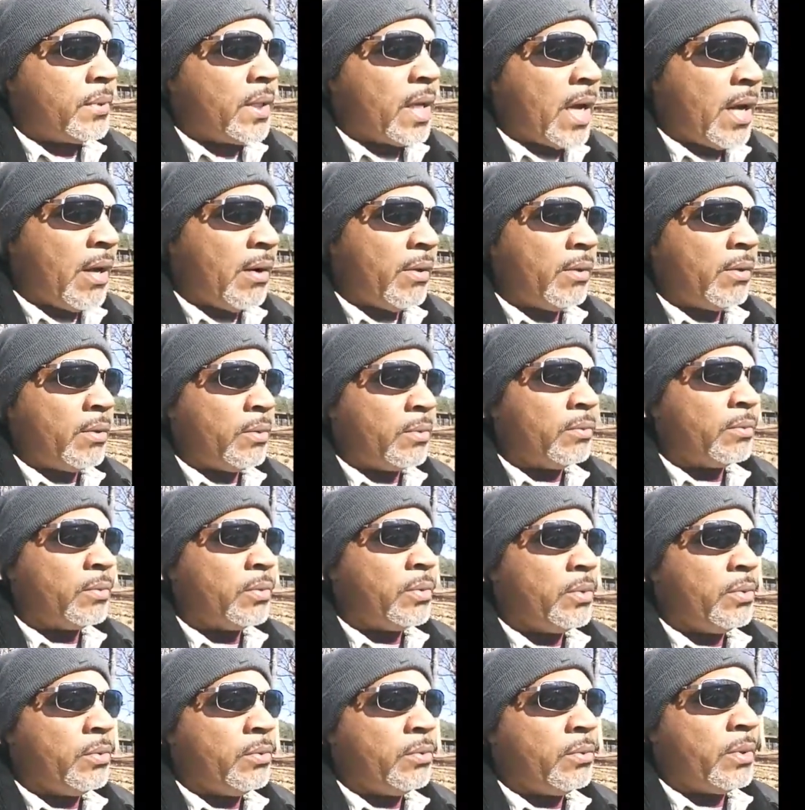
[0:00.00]
how
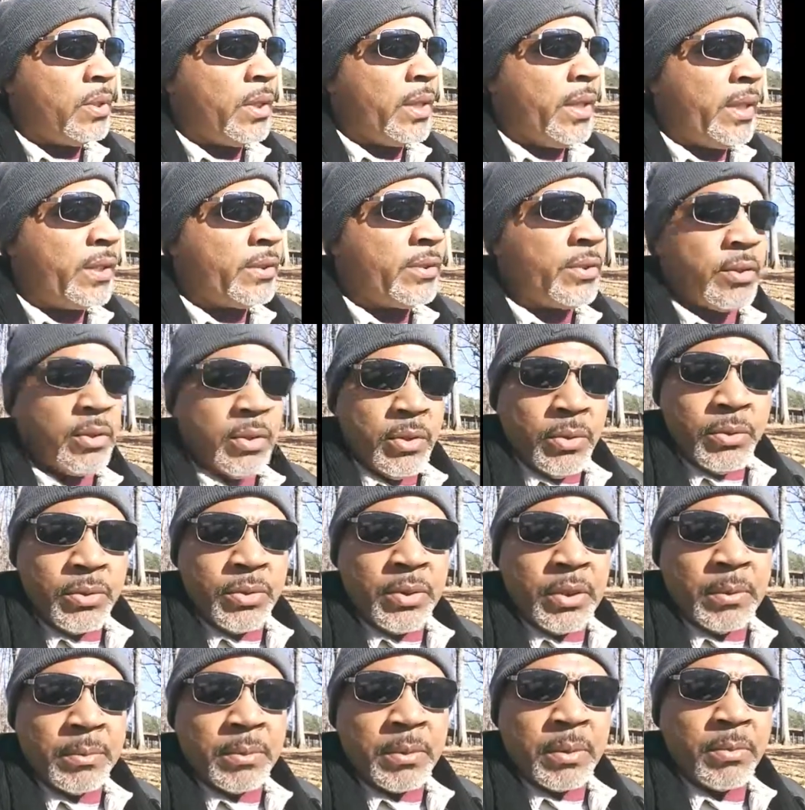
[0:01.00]
to execute
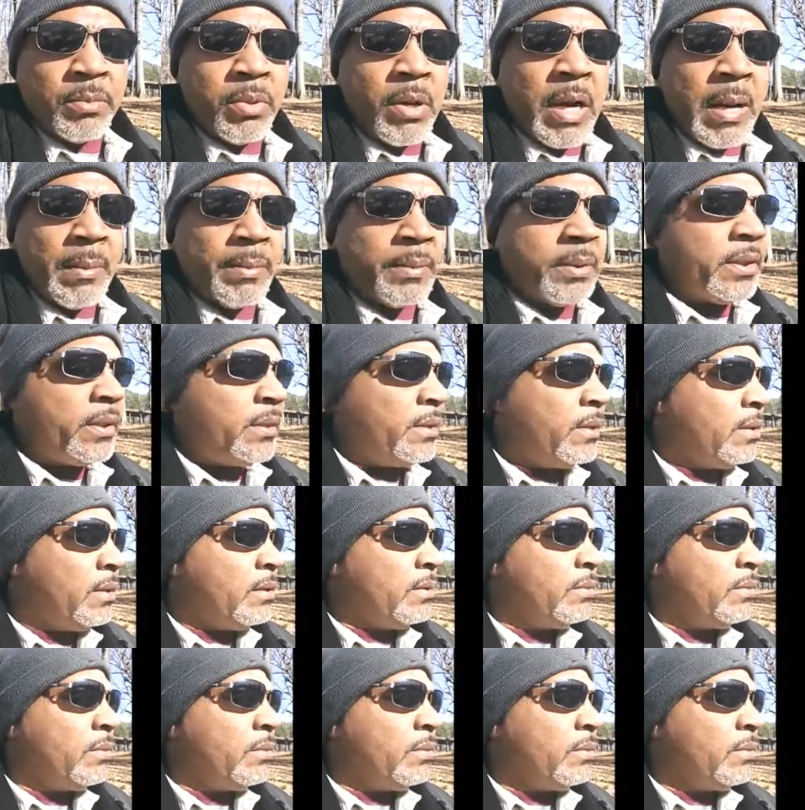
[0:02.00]
something properly.